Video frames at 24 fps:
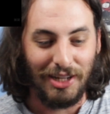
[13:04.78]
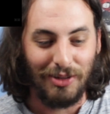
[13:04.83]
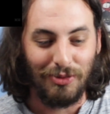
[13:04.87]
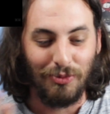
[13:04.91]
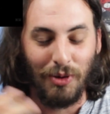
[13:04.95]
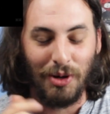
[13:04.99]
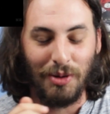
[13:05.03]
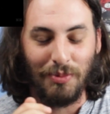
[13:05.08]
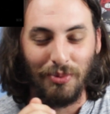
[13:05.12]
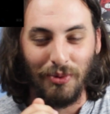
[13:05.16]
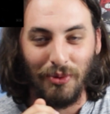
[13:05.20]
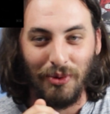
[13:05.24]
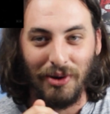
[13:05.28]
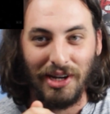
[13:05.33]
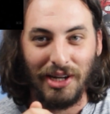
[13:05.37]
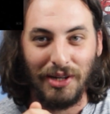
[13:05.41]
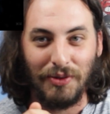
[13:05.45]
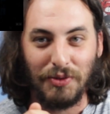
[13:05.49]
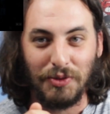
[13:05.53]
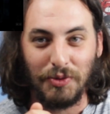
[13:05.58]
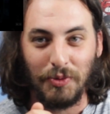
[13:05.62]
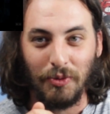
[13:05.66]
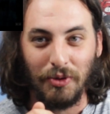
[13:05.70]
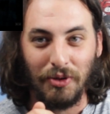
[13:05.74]
at one point he
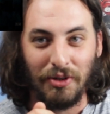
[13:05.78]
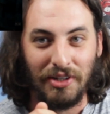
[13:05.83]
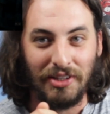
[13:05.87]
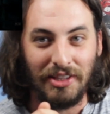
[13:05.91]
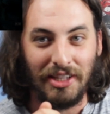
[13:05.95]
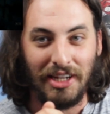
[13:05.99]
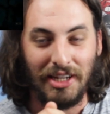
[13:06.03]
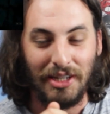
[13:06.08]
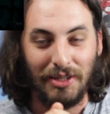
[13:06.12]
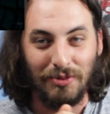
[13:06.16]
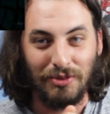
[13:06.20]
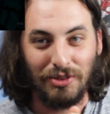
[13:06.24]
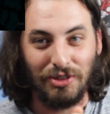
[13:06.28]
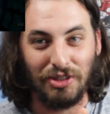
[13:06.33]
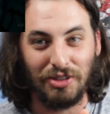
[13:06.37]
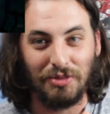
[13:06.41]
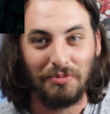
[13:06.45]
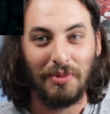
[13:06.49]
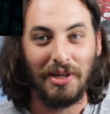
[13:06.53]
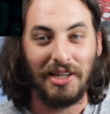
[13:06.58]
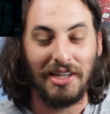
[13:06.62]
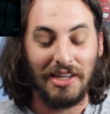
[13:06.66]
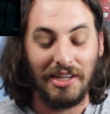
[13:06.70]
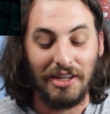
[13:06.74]
was worried that he was
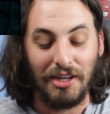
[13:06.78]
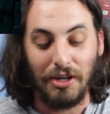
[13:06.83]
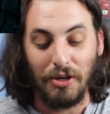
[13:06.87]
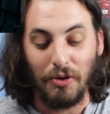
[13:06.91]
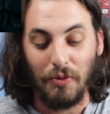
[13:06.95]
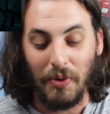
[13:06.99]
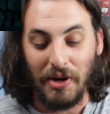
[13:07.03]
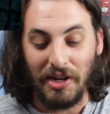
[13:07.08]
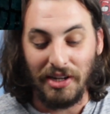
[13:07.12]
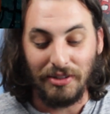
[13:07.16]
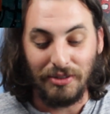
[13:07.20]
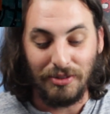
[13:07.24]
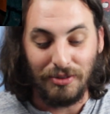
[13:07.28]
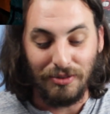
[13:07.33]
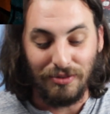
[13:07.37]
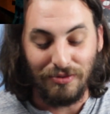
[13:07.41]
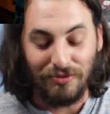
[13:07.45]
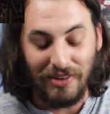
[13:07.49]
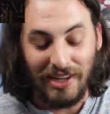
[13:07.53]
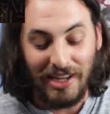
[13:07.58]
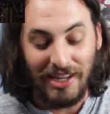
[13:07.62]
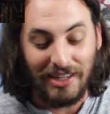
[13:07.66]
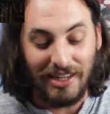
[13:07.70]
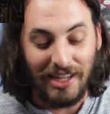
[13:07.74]
just making a Quake 2
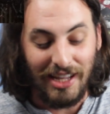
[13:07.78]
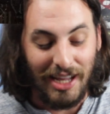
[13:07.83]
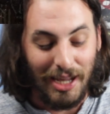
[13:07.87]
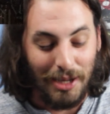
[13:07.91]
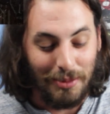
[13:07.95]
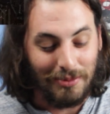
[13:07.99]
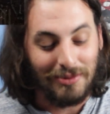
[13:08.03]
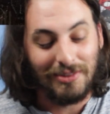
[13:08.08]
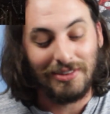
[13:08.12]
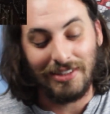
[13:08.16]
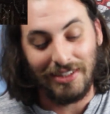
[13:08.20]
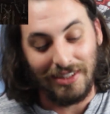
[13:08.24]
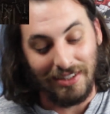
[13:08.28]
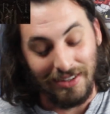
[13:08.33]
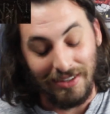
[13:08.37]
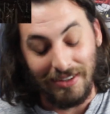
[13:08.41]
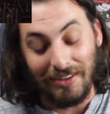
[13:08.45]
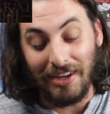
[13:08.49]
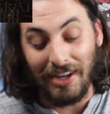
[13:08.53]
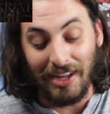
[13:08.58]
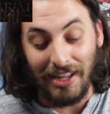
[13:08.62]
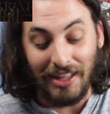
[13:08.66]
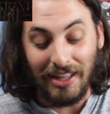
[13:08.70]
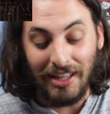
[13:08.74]
fan game. I was like,
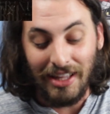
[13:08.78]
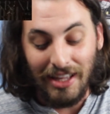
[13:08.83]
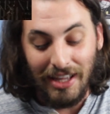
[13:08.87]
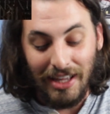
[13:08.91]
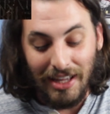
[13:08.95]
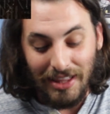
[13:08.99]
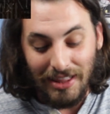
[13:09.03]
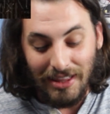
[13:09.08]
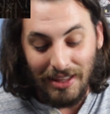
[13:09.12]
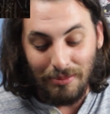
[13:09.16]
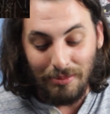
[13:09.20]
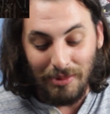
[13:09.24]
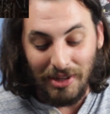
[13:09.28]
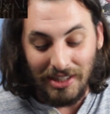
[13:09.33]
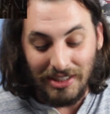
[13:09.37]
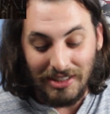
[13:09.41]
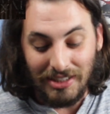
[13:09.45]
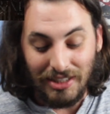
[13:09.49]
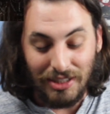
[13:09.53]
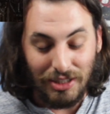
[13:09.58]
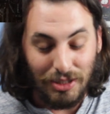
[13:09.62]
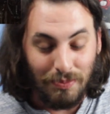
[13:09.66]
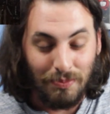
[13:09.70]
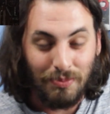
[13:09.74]
okay, that makes
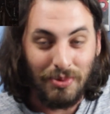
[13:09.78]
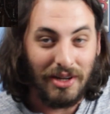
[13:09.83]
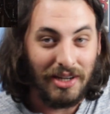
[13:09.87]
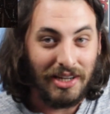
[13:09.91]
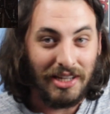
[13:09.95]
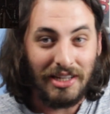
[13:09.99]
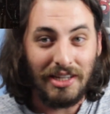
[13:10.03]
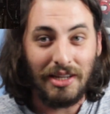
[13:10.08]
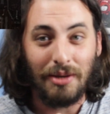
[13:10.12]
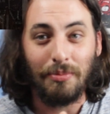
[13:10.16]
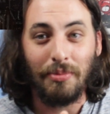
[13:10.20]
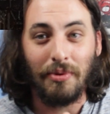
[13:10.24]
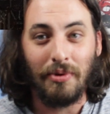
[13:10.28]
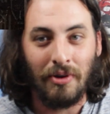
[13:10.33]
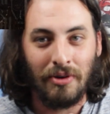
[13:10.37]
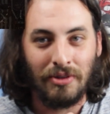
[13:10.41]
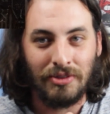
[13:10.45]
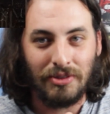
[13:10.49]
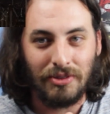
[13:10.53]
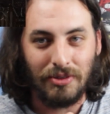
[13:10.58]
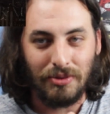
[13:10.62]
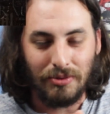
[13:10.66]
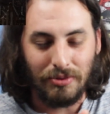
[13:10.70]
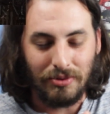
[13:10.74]
sense. But he
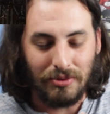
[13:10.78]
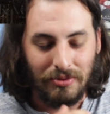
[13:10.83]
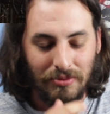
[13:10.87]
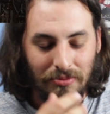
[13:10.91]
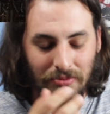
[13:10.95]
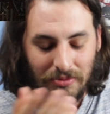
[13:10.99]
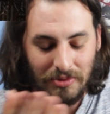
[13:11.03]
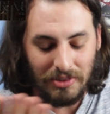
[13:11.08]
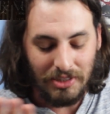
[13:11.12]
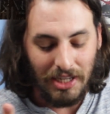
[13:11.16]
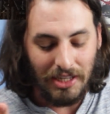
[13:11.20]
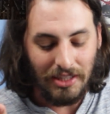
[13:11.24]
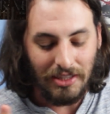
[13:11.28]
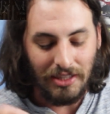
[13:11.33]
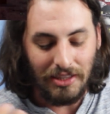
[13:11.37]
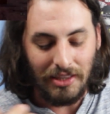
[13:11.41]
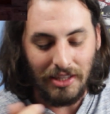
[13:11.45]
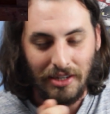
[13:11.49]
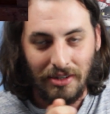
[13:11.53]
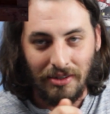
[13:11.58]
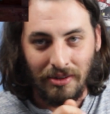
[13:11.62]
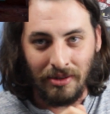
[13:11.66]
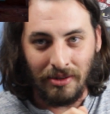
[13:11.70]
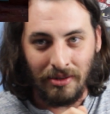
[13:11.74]
also said that
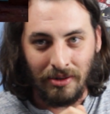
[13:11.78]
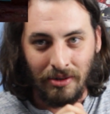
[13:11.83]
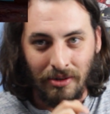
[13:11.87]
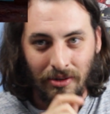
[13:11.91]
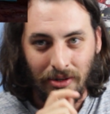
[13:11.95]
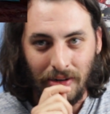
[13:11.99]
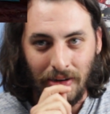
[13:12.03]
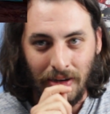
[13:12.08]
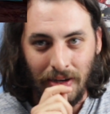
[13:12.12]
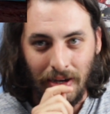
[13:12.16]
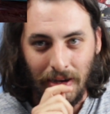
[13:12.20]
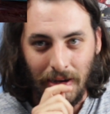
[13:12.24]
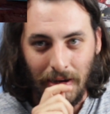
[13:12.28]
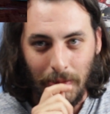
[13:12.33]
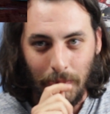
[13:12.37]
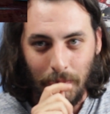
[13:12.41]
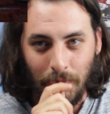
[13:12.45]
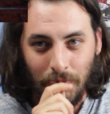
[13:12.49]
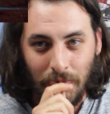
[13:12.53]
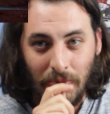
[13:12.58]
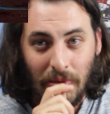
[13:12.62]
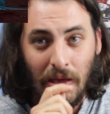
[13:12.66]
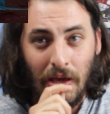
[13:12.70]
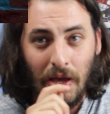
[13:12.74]
there are
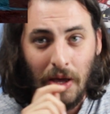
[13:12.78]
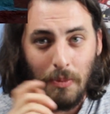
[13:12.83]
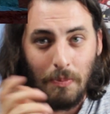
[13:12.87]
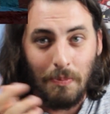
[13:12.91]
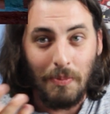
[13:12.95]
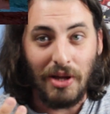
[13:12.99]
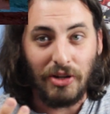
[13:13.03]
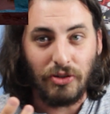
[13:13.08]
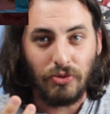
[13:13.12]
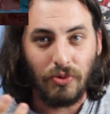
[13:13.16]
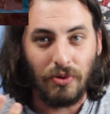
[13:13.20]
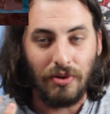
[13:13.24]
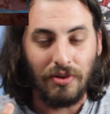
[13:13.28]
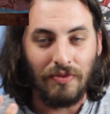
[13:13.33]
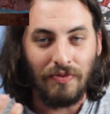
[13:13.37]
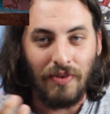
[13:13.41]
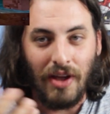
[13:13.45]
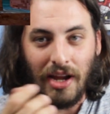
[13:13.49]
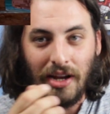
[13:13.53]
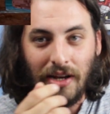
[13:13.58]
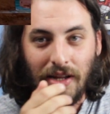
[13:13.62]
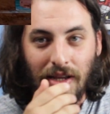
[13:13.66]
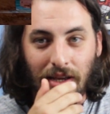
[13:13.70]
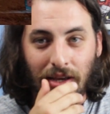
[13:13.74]

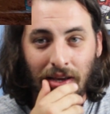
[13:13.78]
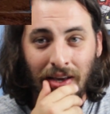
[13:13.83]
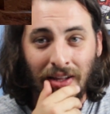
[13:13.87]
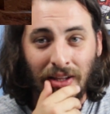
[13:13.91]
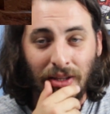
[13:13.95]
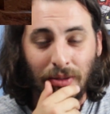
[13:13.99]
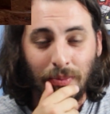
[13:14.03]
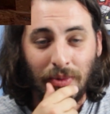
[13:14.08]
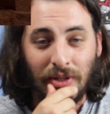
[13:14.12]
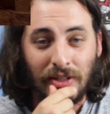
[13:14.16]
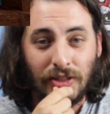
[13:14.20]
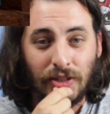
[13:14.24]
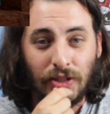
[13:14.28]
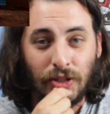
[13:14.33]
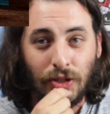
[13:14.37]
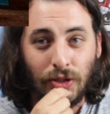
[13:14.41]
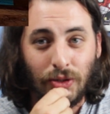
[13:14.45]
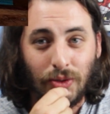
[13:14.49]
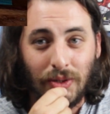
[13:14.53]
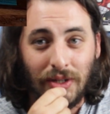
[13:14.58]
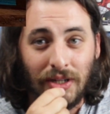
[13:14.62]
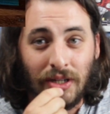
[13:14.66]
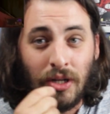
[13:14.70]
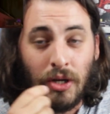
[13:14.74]
Metroidvania elements
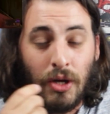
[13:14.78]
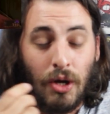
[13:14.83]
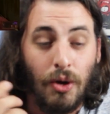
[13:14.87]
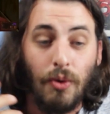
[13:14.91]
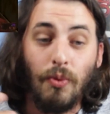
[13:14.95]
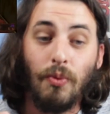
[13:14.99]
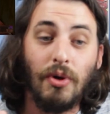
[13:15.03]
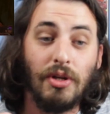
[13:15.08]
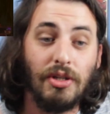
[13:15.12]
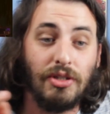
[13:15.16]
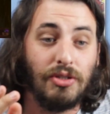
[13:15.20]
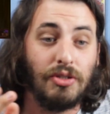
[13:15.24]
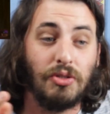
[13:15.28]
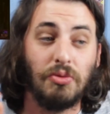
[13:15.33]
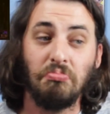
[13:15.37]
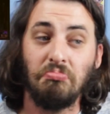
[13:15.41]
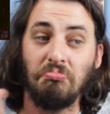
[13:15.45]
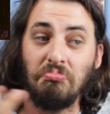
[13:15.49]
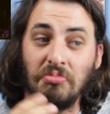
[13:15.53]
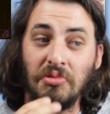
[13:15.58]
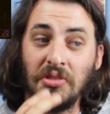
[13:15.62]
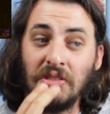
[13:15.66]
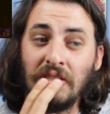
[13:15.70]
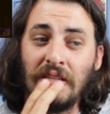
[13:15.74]
to it, which
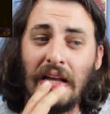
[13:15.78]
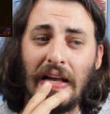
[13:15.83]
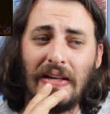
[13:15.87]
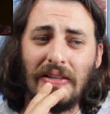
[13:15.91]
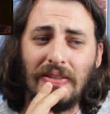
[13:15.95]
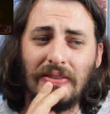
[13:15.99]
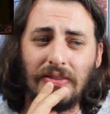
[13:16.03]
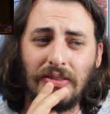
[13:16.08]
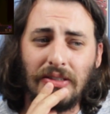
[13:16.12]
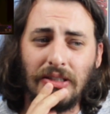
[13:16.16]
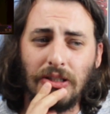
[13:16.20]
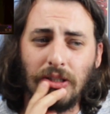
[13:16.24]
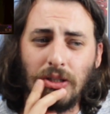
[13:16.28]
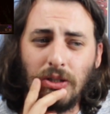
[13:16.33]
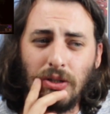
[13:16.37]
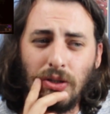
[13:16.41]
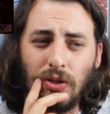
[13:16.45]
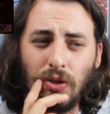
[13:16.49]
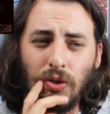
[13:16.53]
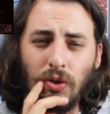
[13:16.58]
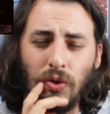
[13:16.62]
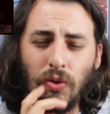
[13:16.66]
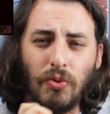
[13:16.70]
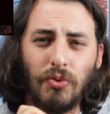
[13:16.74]
sounds
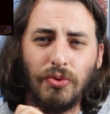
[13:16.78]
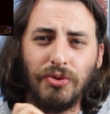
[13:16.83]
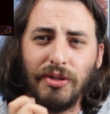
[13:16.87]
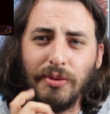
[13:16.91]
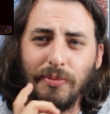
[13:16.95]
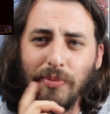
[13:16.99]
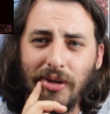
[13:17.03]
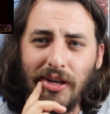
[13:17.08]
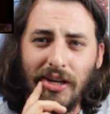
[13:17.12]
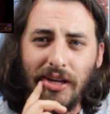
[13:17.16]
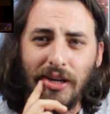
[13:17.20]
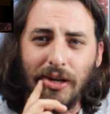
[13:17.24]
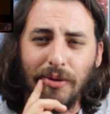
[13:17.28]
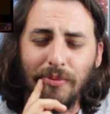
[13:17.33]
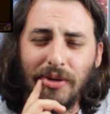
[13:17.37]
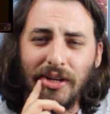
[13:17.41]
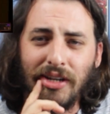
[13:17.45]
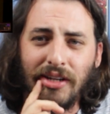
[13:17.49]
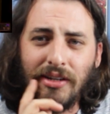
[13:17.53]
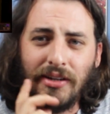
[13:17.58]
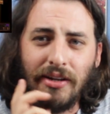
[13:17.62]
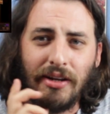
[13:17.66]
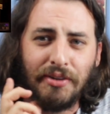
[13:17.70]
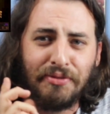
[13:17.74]
cool to me. I
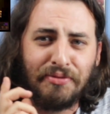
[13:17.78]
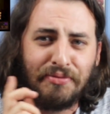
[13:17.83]
mean,